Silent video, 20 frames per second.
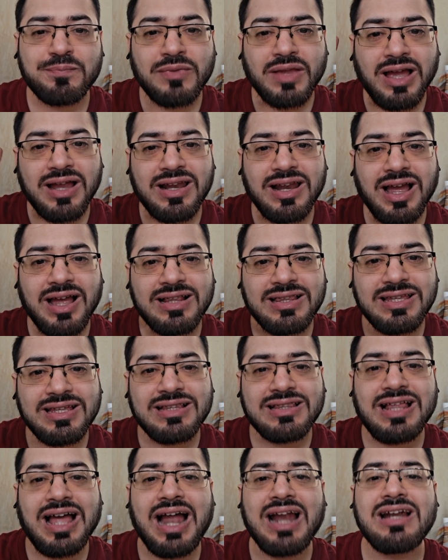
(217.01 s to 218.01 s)
And I
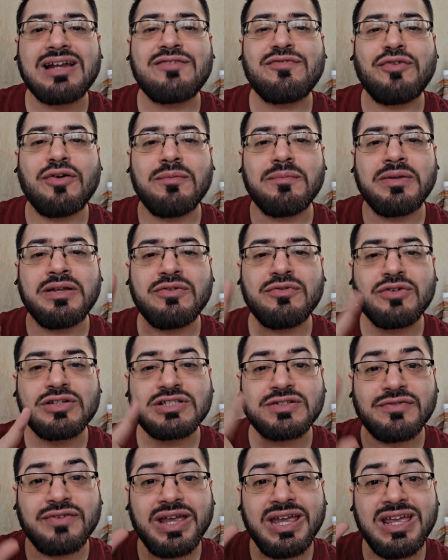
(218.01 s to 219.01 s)
think that for me was
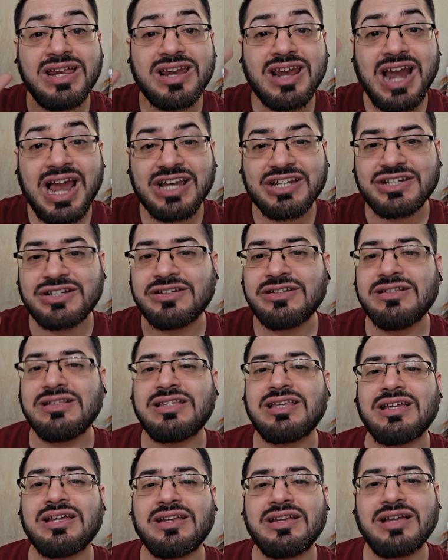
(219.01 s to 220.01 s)
a very rational
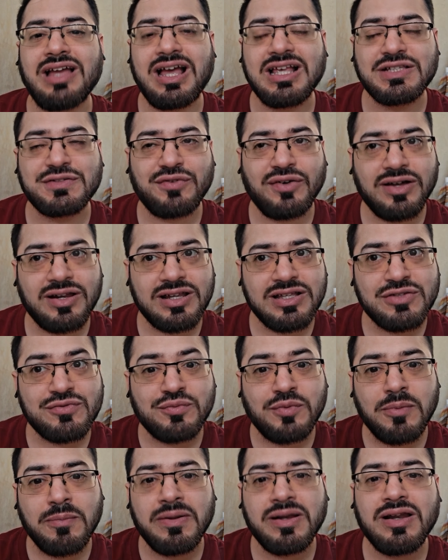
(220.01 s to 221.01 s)
thing as far as
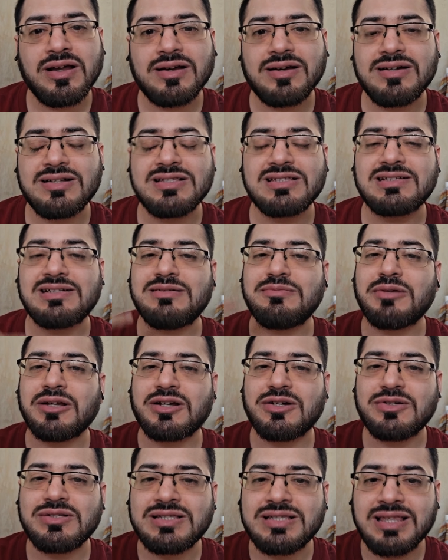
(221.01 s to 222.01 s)
women are concerned
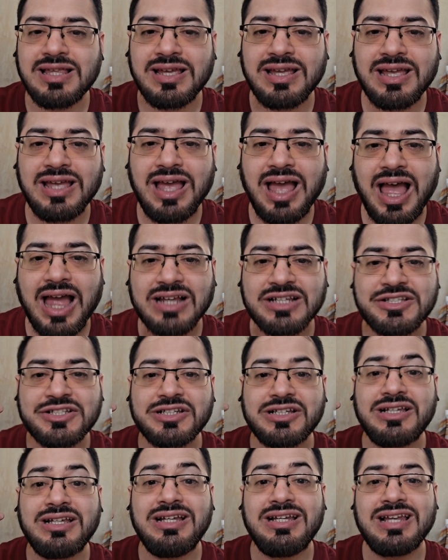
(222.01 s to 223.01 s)
because they
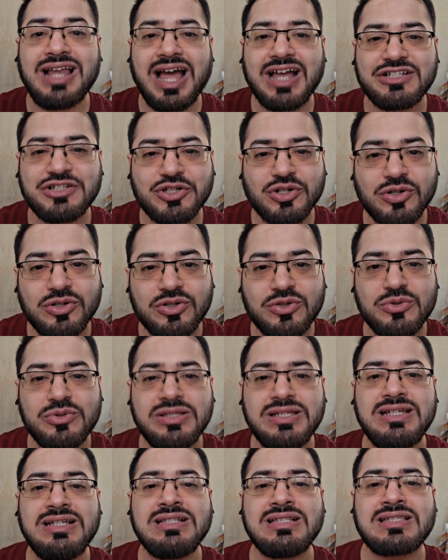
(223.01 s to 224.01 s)
actually latch on to
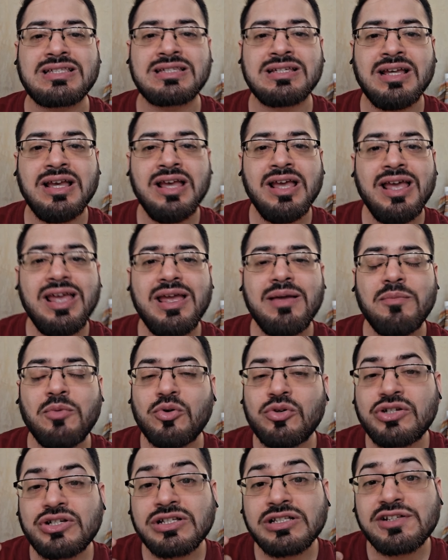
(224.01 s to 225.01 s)
these
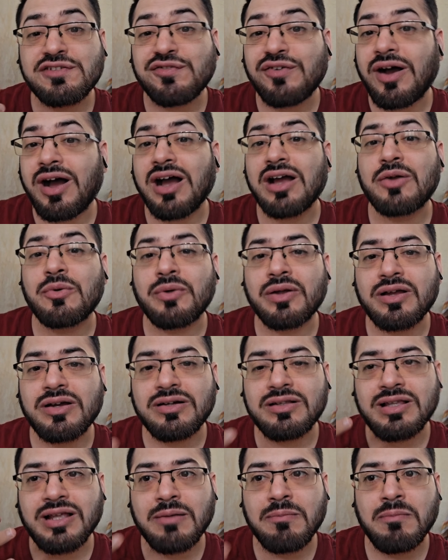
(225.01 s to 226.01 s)
emotions far
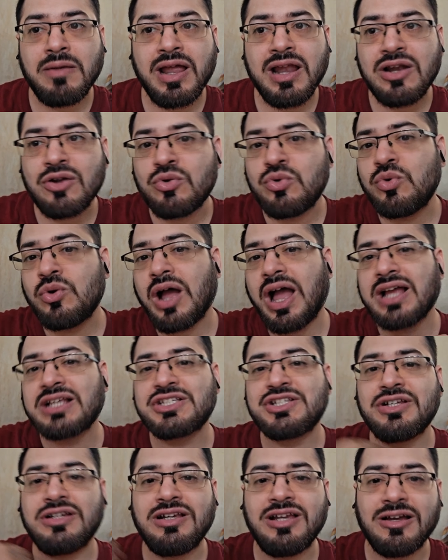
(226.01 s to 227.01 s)
quicker than men who
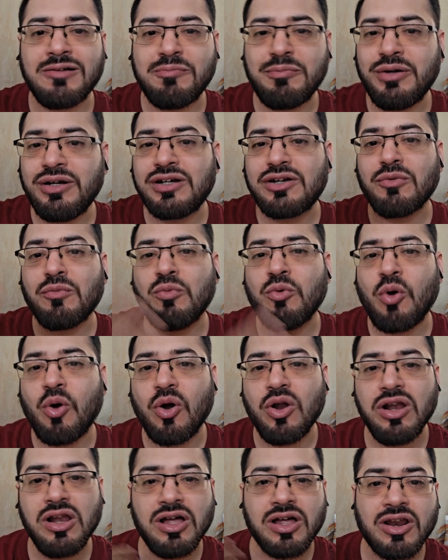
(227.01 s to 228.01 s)
actually have built a
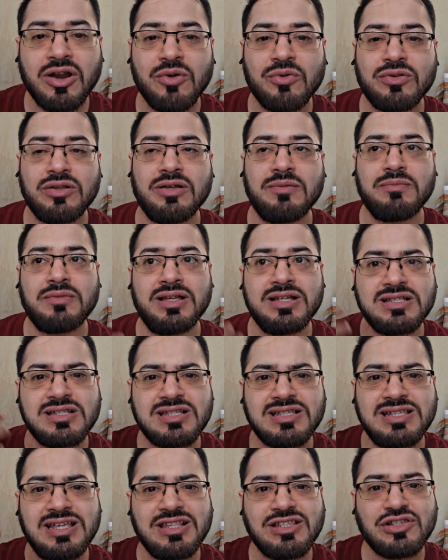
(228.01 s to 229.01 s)
wall around them. There's a
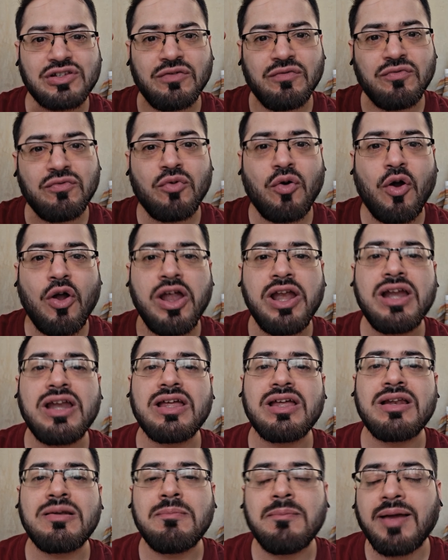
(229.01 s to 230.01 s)
sense of void
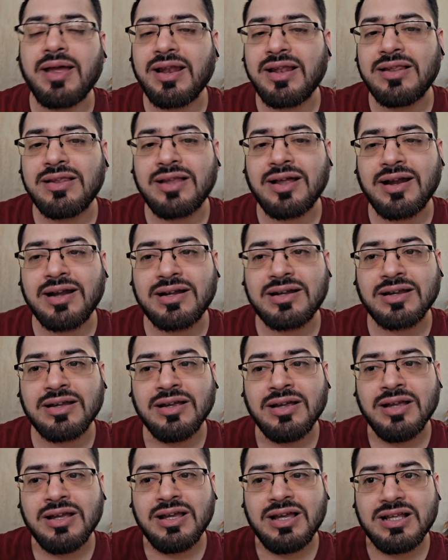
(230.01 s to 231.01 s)
in men that
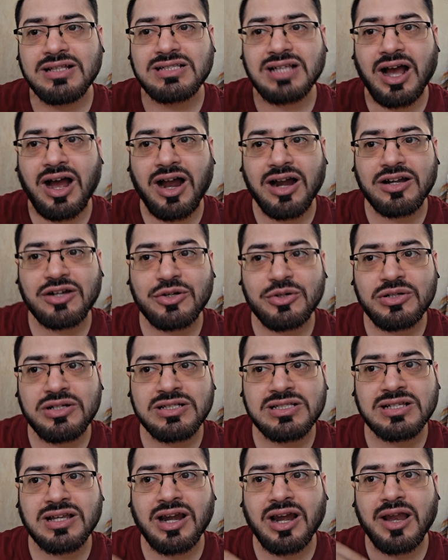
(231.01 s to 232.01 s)
it's hard to
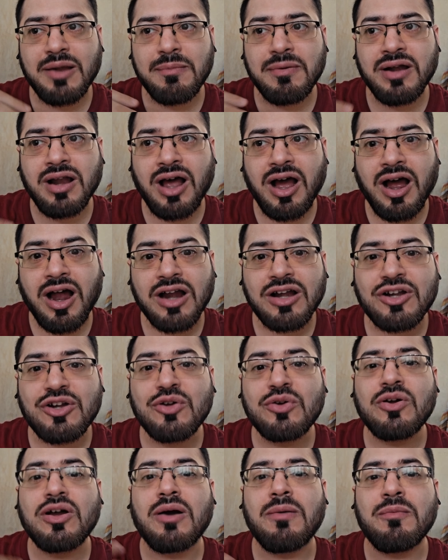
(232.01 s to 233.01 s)
describe and hard
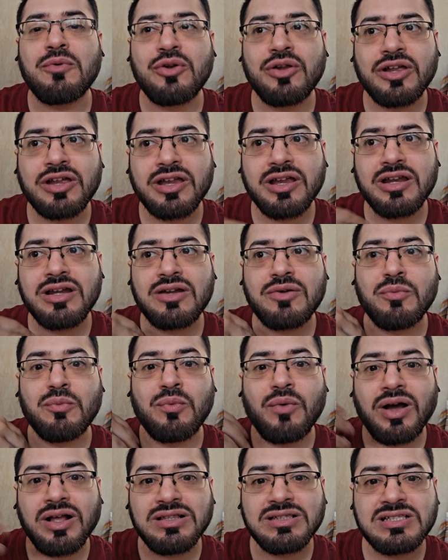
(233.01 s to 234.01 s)
to communicate
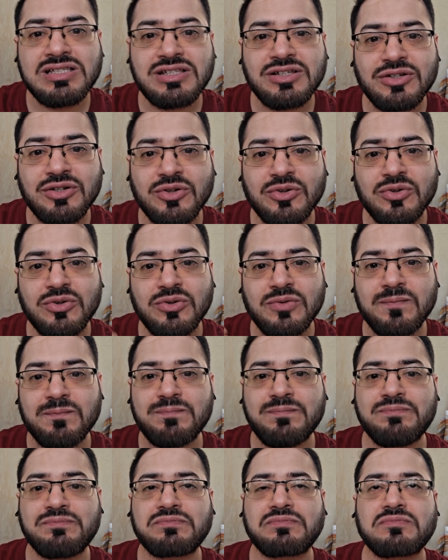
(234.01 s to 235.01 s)
once, you know,
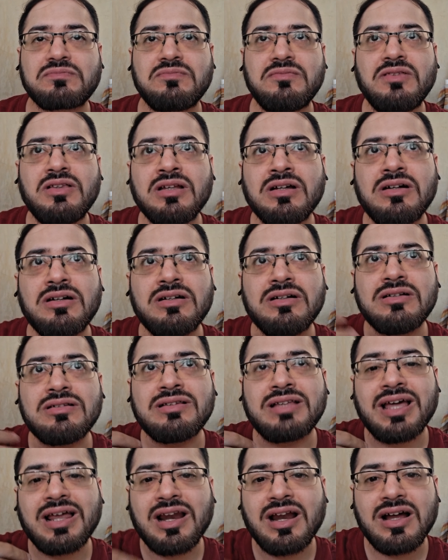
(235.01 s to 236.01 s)
uh,
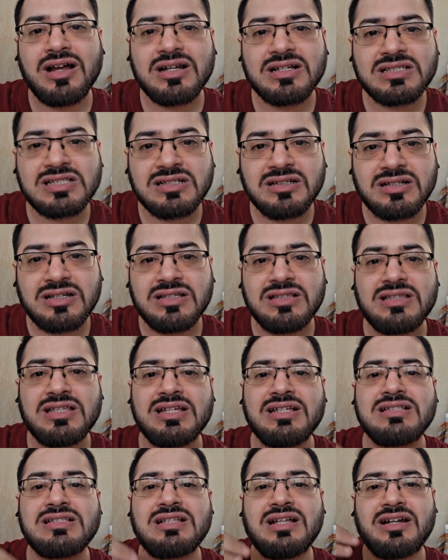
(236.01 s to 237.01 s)
there are certain
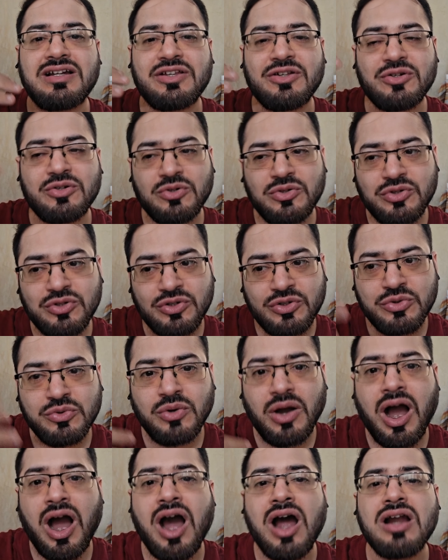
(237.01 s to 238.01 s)
things that you know
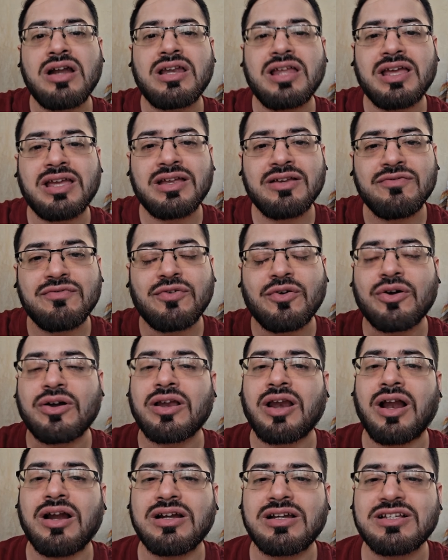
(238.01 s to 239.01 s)
you are taken for
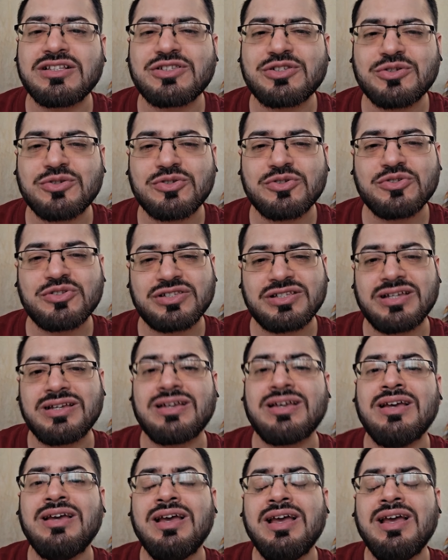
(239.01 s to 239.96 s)
granted so to say